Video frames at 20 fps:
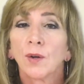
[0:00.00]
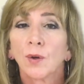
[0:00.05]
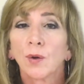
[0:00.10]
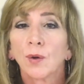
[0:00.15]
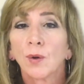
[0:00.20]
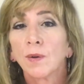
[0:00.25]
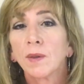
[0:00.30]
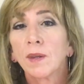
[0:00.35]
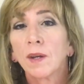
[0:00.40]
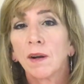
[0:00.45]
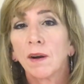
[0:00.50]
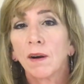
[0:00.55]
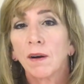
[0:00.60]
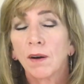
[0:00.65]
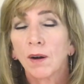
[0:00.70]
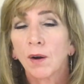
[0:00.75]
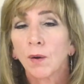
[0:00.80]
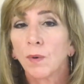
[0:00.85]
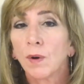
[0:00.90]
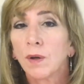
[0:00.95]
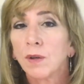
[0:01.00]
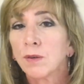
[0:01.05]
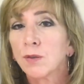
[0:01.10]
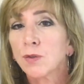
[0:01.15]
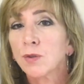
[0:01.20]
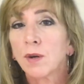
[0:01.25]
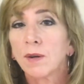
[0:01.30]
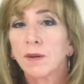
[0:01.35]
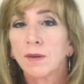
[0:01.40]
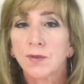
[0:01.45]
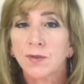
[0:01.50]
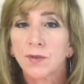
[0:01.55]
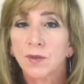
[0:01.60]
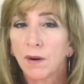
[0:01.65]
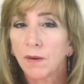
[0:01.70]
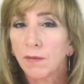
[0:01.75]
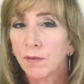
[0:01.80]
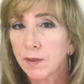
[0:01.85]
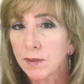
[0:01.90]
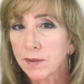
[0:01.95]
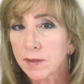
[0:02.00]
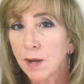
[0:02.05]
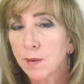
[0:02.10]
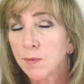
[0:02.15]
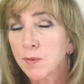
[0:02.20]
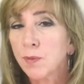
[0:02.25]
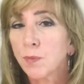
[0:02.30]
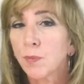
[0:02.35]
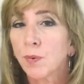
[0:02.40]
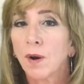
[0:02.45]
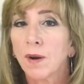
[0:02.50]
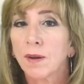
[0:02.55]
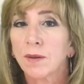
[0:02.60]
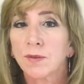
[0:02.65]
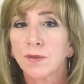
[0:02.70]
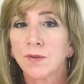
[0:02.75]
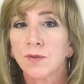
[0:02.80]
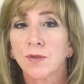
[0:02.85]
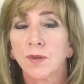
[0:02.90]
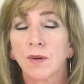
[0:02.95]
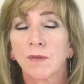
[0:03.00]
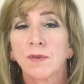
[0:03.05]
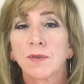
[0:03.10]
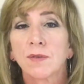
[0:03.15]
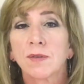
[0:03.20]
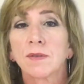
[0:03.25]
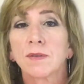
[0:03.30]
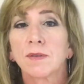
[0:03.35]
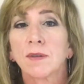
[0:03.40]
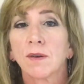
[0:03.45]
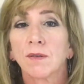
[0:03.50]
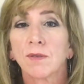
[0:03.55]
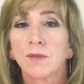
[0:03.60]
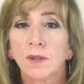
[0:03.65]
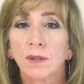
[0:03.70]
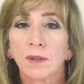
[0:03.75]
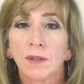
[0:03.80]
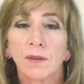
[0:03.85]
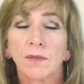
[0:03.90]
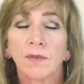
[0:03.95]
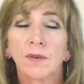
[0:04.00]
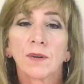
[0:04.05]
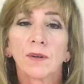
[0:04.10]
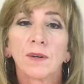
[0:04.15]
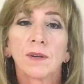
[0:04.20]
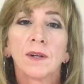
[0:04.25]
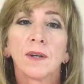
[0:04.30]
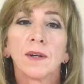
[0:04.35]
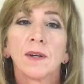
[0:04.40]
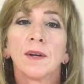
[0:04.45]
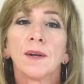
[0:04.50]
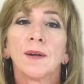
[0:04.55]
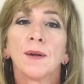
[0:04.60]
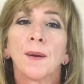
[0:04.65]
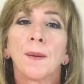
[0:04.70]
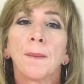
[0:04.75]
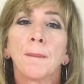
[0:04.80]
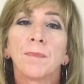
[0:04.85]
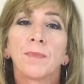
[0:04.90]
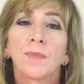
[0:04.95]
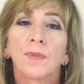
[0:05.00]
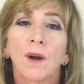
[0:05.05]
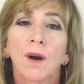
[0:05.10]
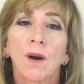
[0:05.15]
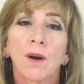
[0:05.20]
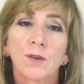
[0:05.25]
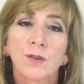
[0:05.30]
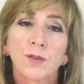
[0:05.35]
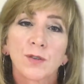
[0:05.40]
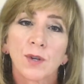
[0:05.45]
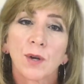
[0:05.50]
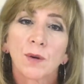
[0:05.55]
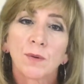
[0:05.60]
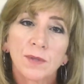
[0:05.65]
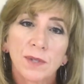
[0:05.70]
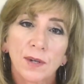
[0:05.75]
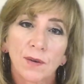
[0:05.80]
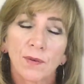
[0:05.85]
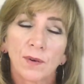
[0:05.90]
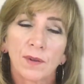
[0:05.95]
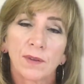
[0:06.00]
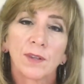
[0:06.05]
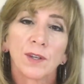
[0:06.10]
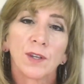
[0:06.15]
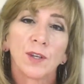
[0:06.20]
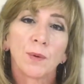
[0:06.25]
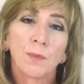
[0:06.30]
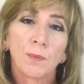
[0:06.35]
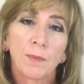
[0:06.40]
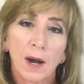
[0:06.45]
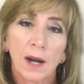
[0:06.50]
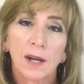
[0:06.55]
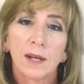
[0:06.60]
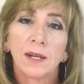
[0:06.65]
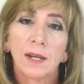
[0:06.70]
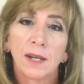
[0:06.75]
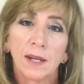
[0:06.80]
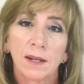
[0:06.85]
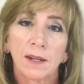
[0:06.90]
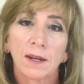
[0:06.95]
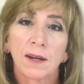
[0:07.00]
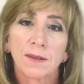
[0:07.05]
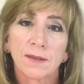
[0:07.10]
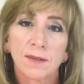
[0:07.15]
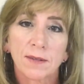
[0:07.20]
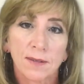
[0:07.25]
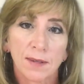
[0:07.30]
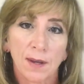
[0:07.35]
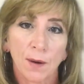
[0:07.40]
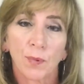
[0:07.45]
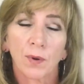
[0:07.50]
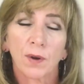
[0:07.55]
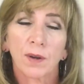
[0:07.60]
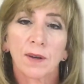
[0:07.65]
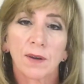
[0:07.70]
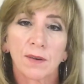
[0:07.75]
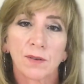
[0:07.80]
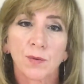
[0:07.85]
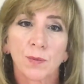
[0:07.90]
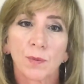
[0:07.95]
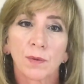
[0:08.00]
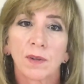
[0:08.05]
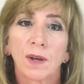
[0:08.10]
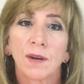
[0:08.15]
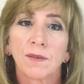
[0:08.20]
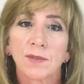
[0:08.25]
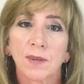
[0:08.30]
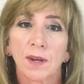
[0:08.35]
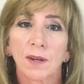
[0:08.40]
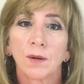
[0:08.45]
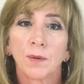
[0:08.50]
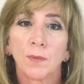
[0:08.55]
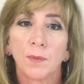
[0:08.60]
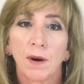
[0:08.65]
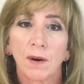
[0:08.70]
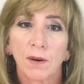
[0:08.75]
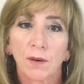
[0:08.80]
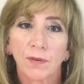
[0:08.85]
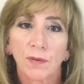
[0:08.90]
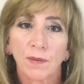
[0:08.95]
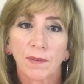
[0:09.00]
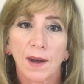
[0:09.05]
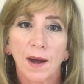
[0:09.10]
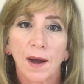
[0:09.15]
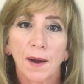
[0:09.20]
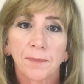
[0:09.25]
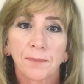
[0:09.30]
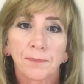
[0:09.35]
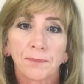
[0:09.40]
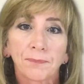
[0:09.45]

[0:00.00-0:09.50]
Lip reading: who they are, what you're trying to solve, and the types of products and services that are delivered are so different that you might need a separate customer lifecycle model for that.